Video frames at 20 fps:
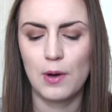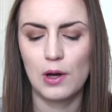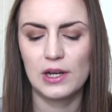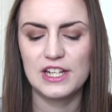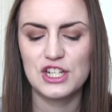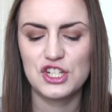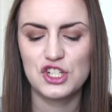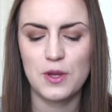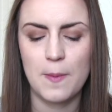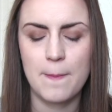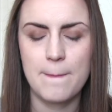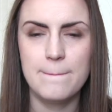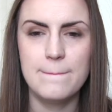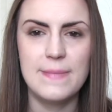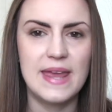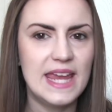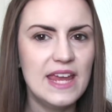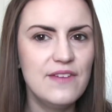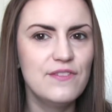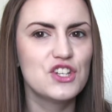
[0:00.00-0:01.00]
polish to
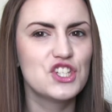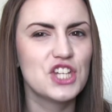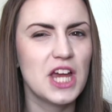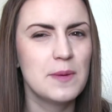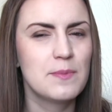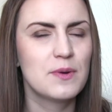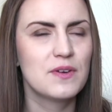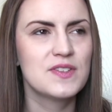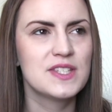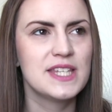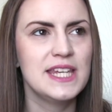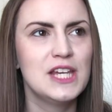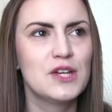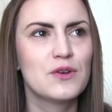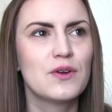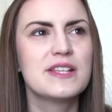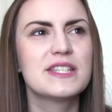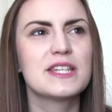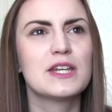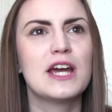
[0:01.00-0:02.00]
me for Chamber of
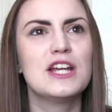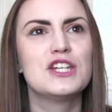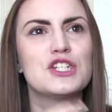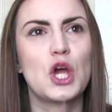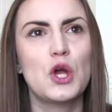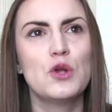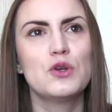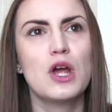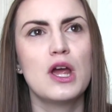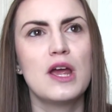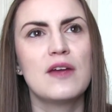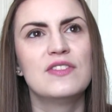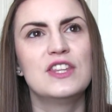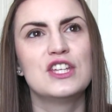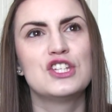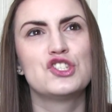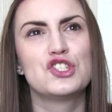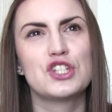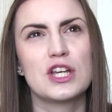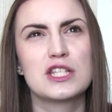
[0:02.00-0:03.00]
Secrets, and I don't know if
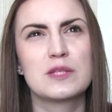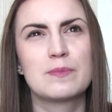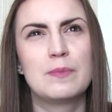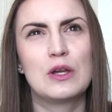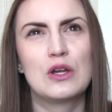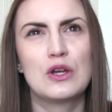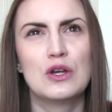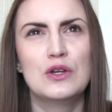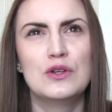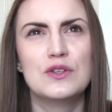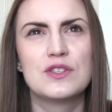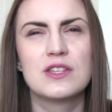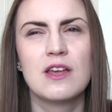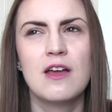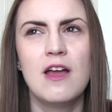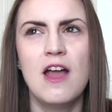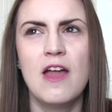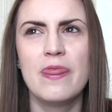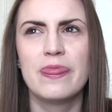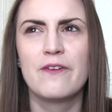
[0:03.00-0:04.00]
this just because
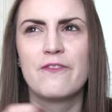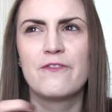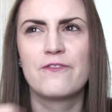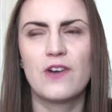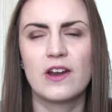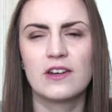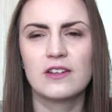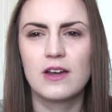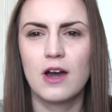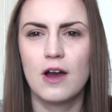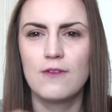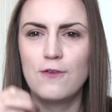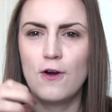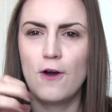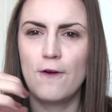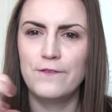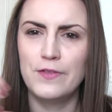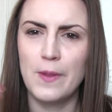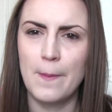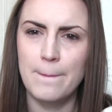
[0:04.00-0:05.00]
the front cover
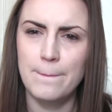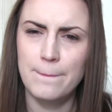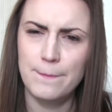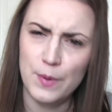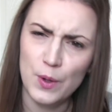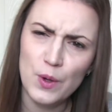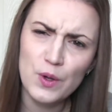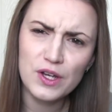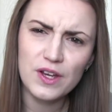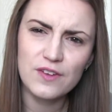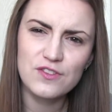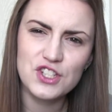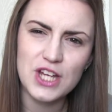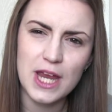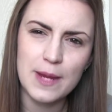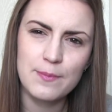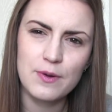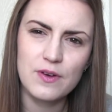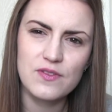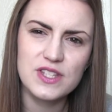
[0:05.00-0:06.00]
of the book of
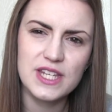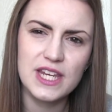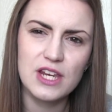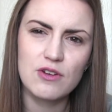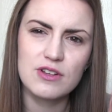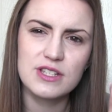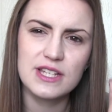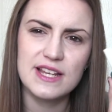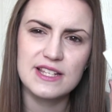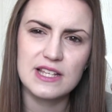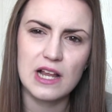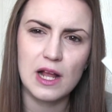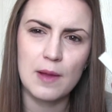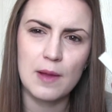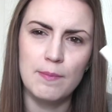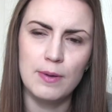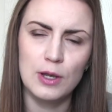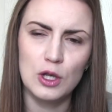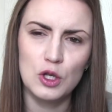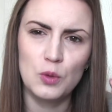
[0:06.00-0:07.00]
Chamber of Secrets is
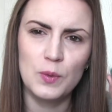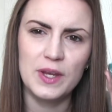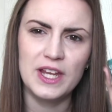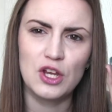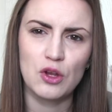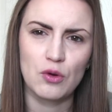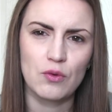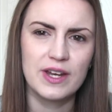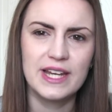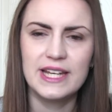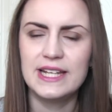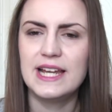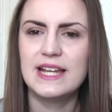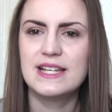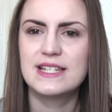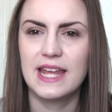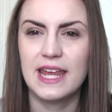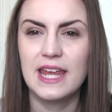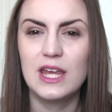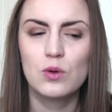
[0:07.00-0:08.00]
bluey,
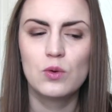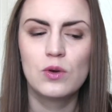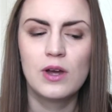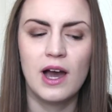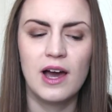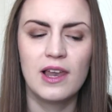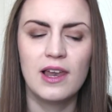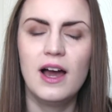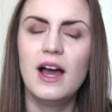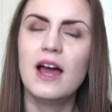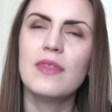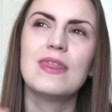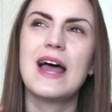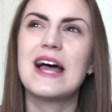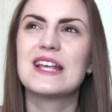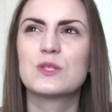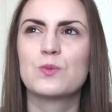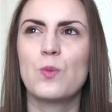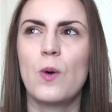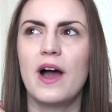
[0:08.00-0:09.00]
greeny, teal colour, and
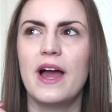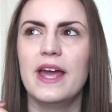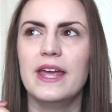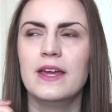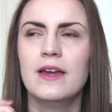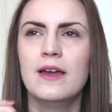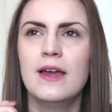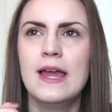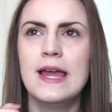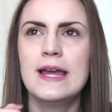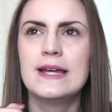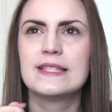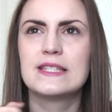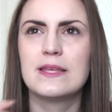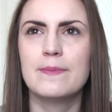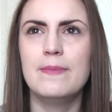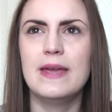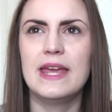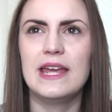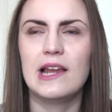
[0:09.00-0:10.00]
that's why,
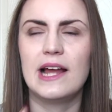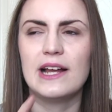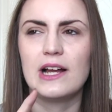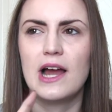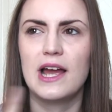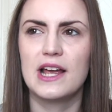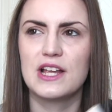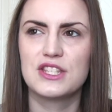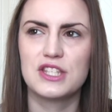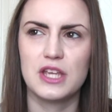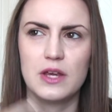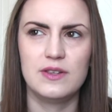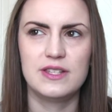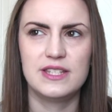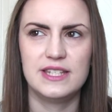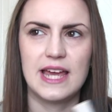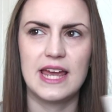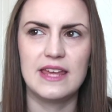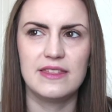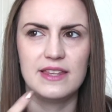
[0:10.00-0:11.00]
to me, like, I
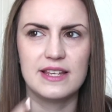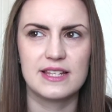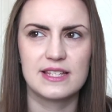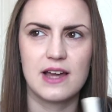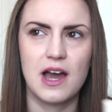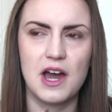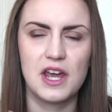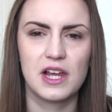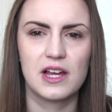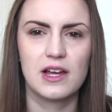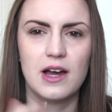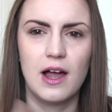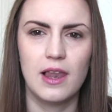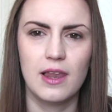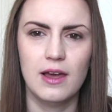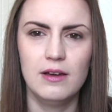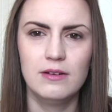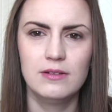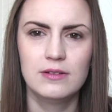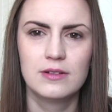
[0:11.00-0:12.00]
associate this kind of
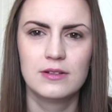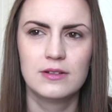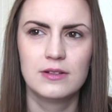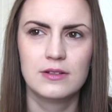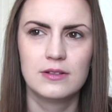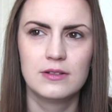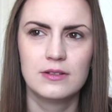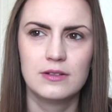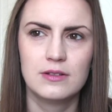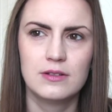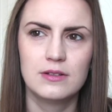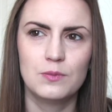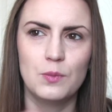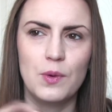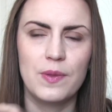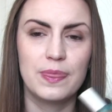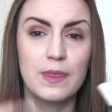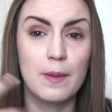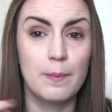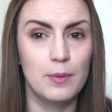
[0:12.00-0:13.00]
colour
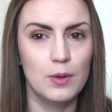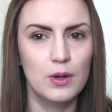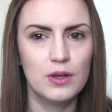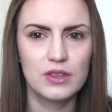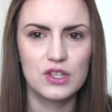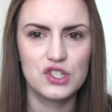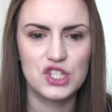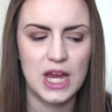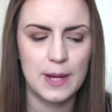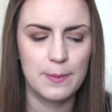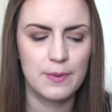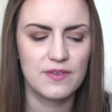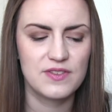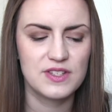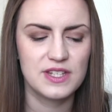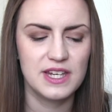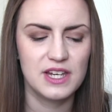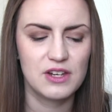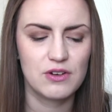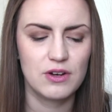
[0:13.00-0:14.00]
with the book, The Chamber of
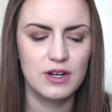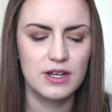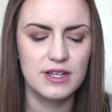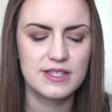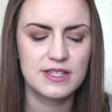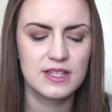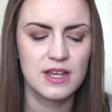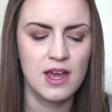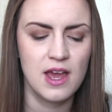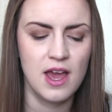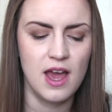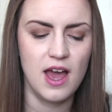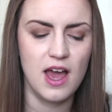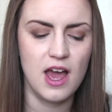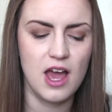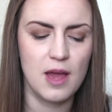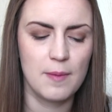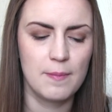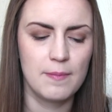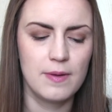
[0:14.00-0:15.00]
Secrets.
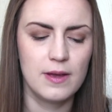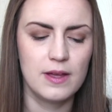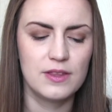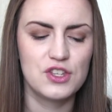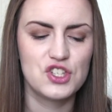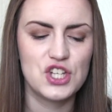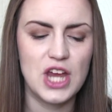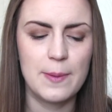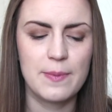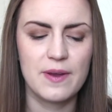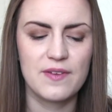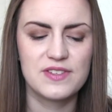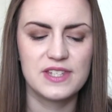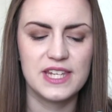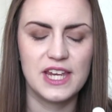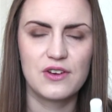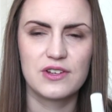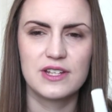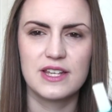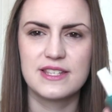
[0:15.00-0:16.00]
The Chamber of
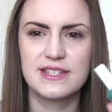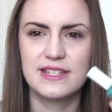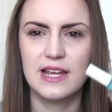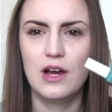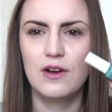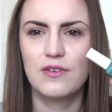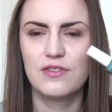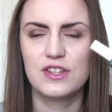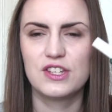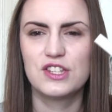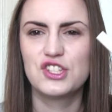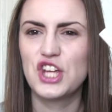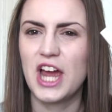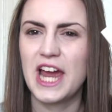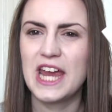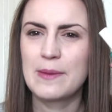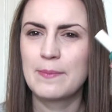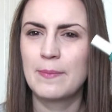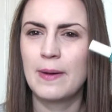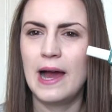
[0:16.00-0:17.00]
Secrets itself, the
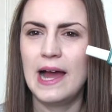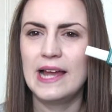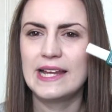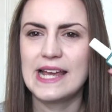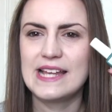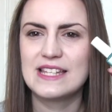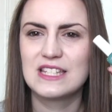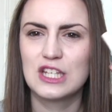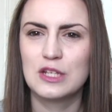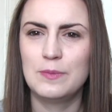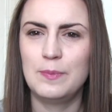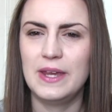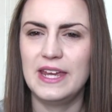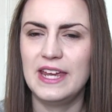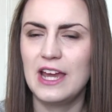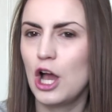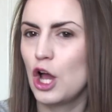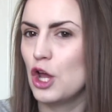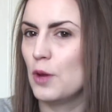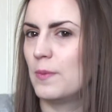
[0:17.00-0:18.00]
chamber, I guess, could
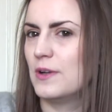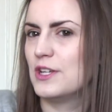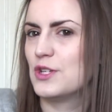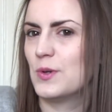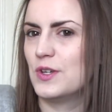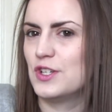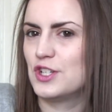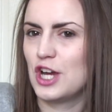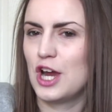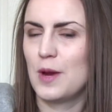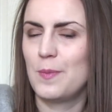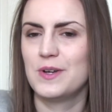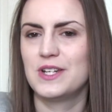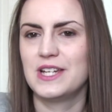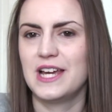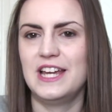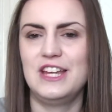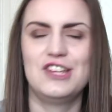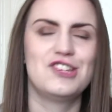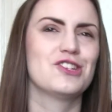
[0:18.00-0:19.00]
be open to
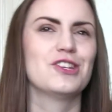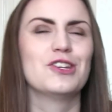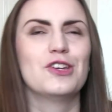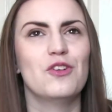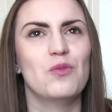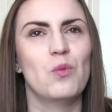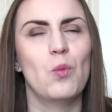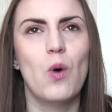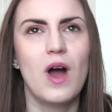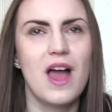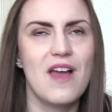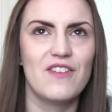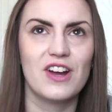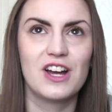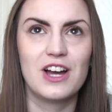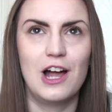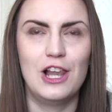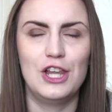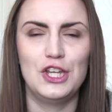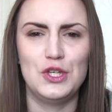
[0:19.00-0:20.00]
interpretation of
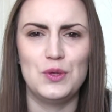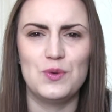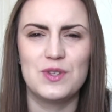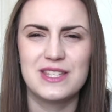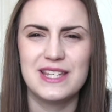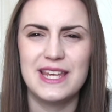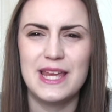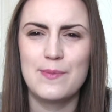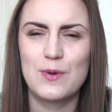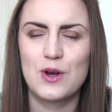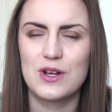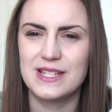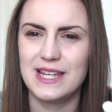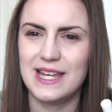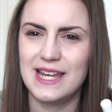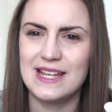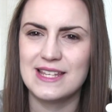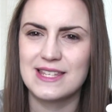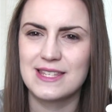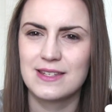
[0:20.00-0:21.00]
whatever colour you see, because
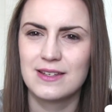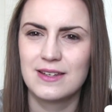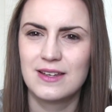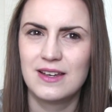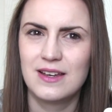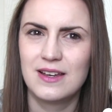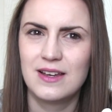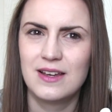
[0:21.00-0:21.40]
it is,